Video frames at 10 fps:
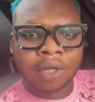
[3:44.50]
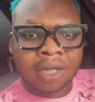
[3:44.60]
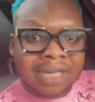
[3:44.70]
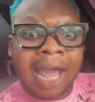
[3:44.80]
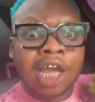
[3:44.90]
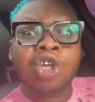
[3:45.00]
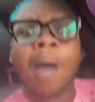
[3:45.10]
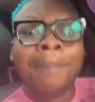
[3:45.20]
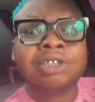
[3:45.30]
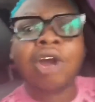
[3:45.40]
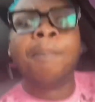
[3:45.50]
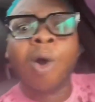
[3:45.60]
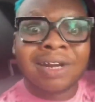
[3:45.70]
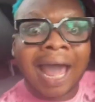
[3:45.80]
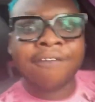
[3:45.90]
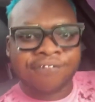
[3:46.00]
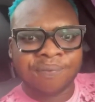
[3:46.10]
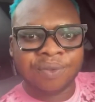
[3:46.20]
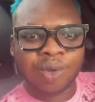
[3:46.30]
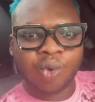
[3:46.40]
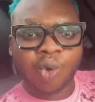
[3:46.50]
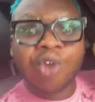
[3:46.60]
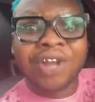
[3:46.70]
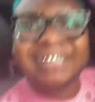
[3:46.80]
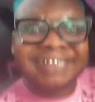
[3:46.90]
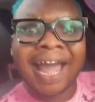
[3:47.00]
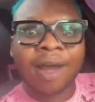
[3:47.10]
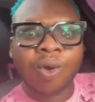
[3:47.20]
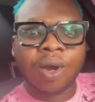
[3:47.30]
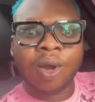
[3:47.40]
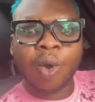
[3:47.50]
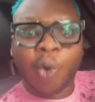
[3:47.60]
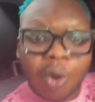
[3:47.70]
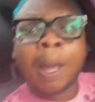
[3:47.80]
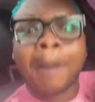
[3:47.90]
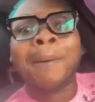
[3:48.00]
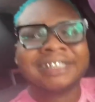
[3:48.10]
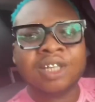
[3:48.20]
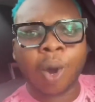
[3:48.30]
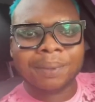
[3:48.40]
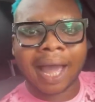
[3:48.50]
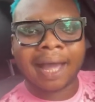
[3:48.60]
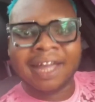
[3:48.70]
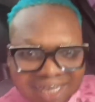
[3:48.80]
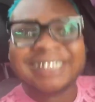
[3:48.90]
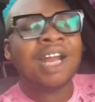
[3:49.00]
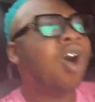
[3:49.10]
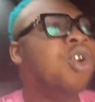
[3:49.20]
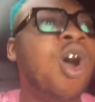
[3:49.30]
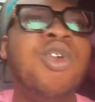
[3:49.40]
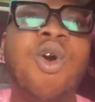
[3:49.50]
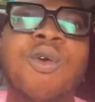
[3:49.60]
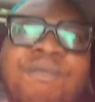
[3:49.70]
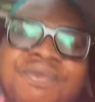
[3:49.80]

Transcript: Now, in your miserable life. Oje se, uya papa si obia. It's a no.